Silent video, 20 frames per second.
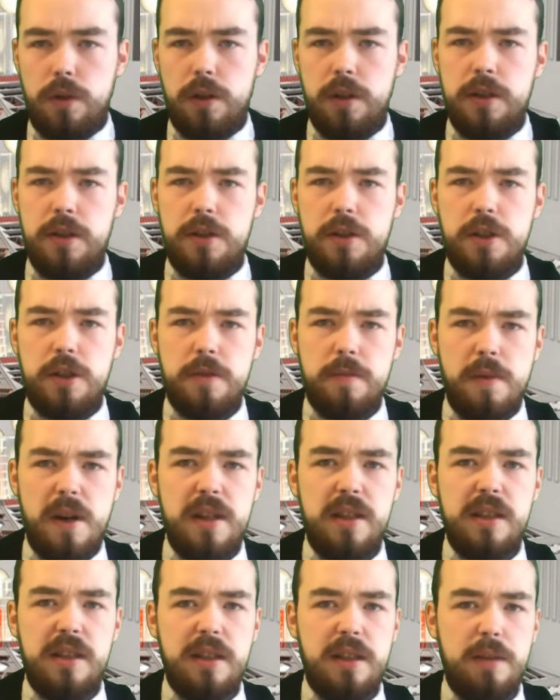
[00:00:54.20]
It's just
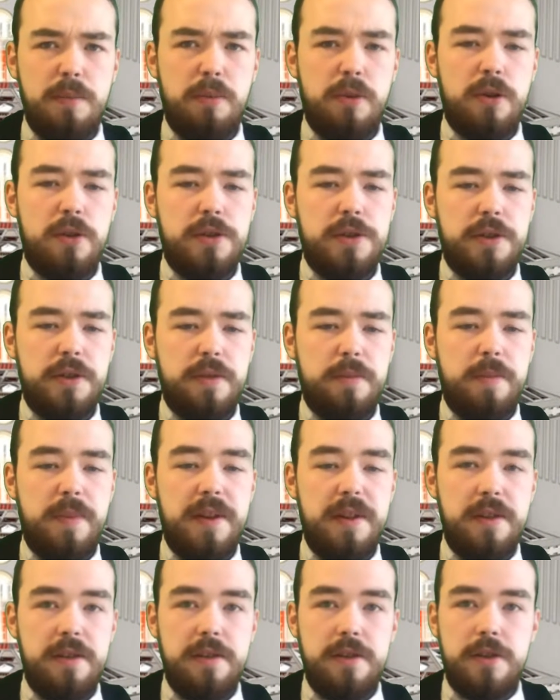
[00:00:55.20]
my silly personal
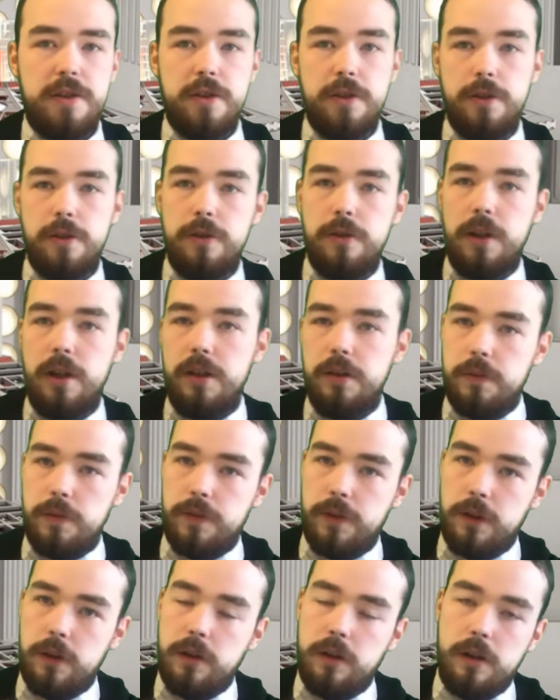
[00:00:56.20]
opinion, so as
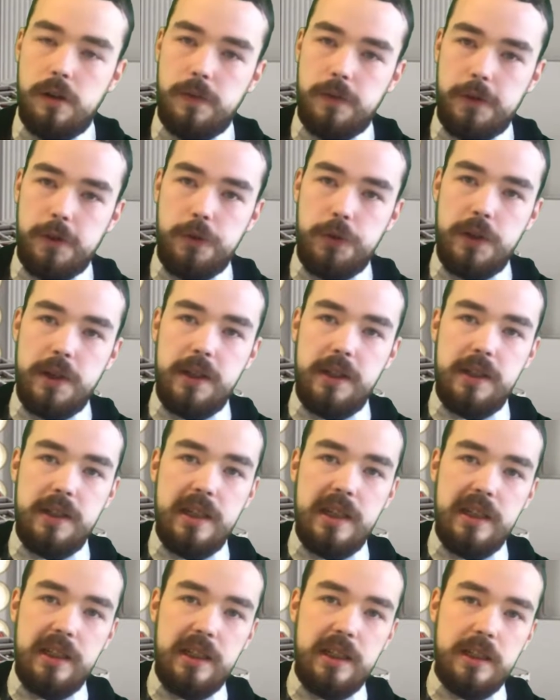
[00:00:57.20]
with all our reviews,
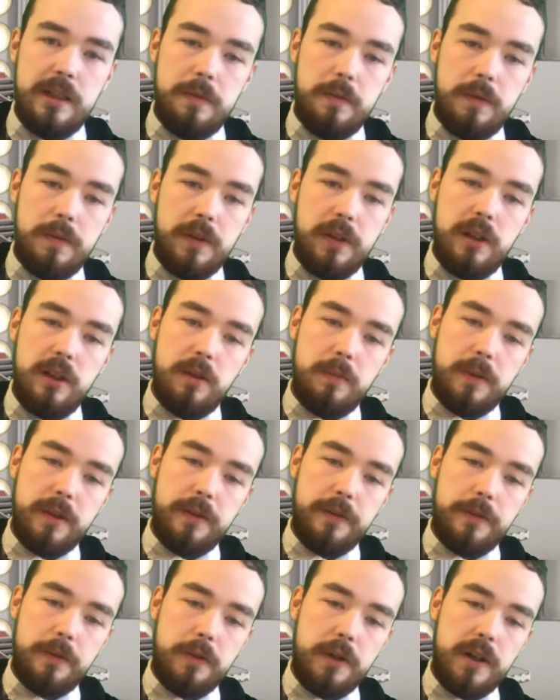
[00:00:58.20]
take this with a little
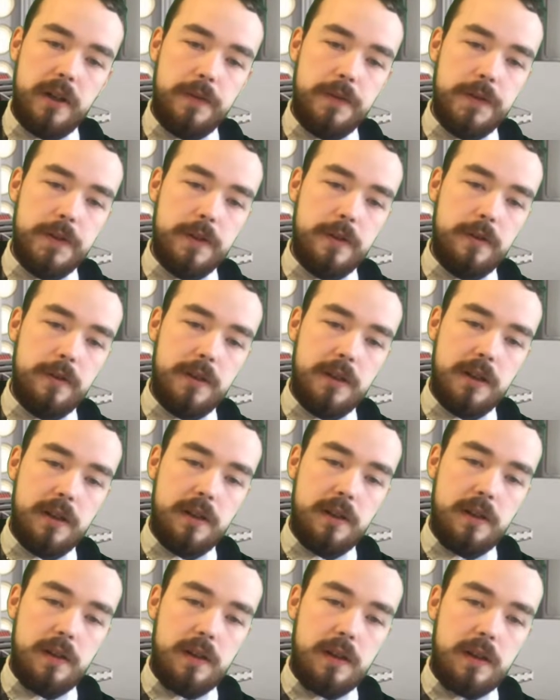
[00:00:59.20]
bit of a grain of salt.
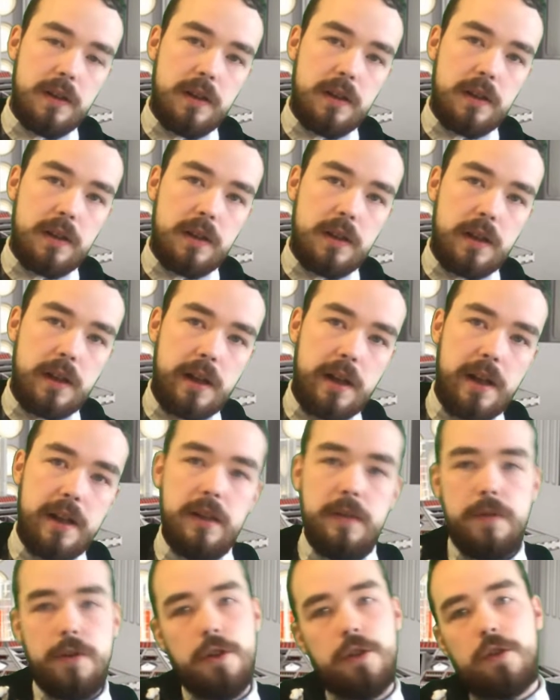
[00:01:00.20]

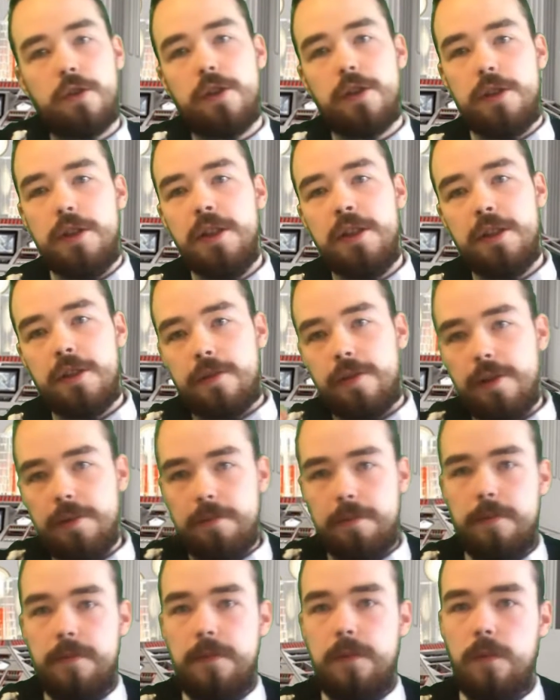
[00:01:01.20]
And if you agree or
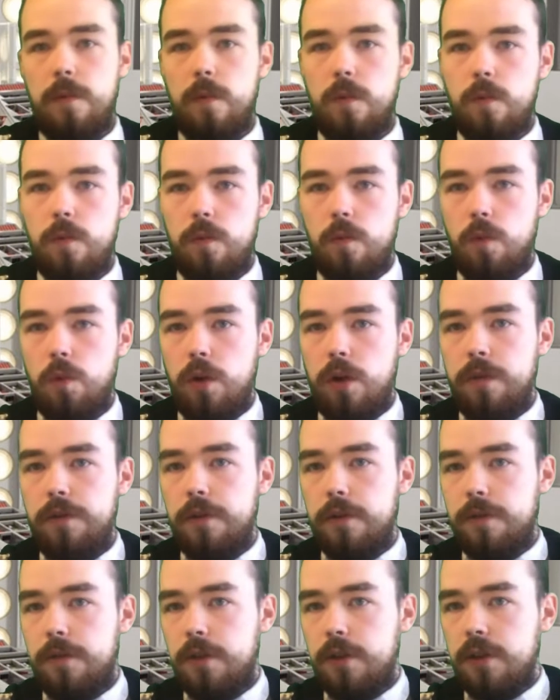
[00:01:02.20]
disagree,
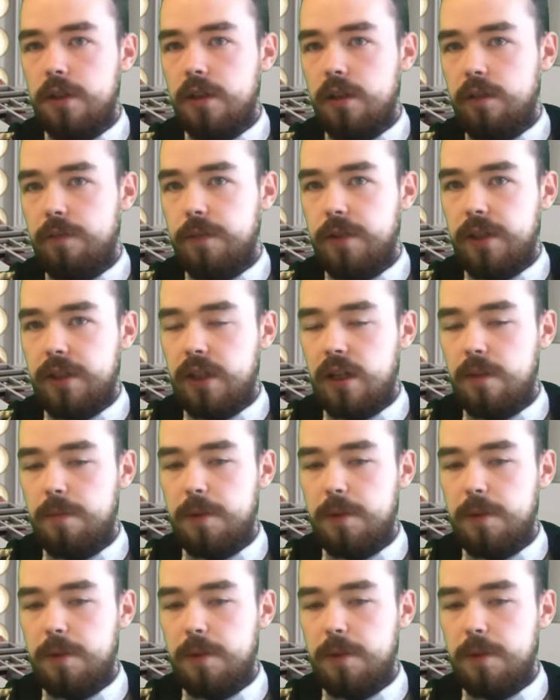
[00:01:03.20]
whatever your thoughts, leave them in the